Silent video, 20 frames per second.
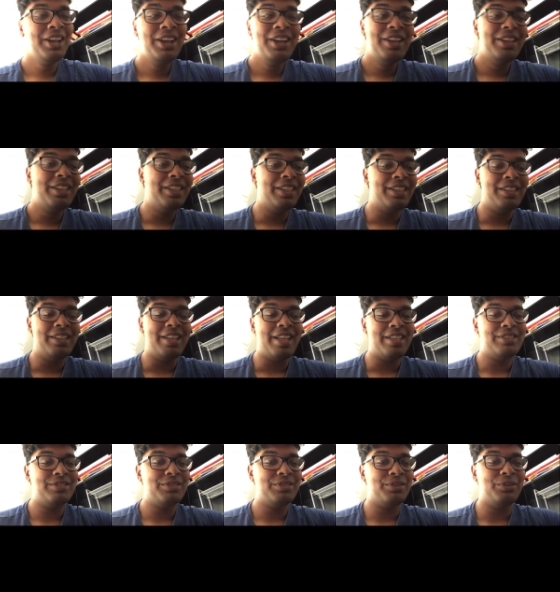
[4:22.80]

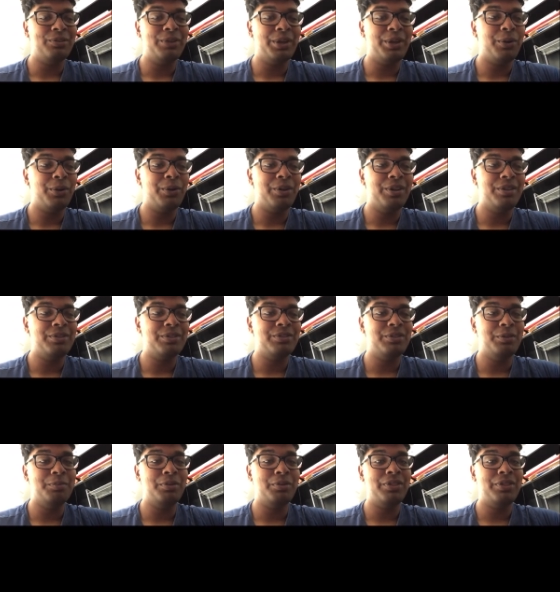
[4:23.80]
That's
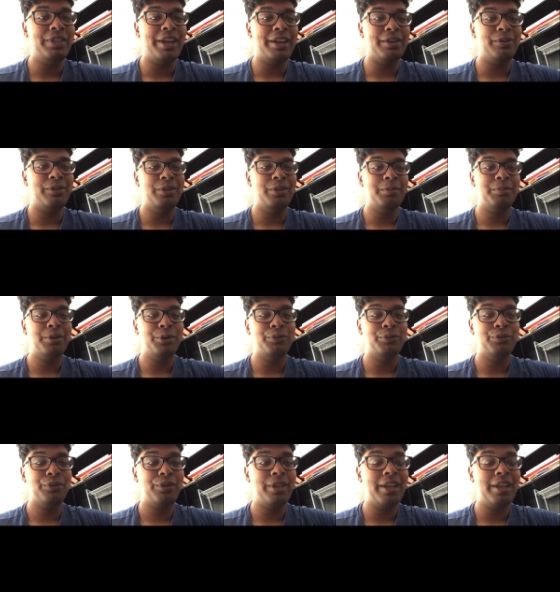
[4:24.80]
hilarious. You put that clip
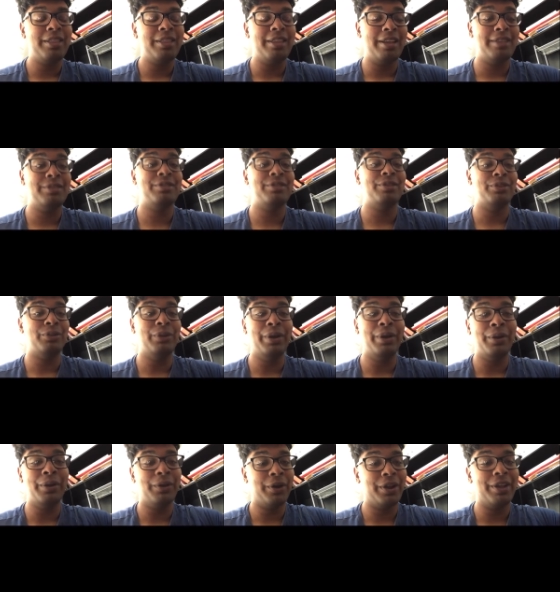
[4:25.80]
over that? That's
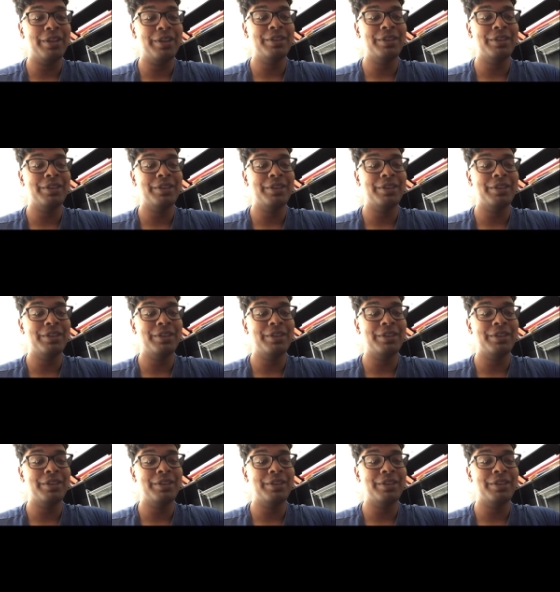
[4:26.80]
hilarious.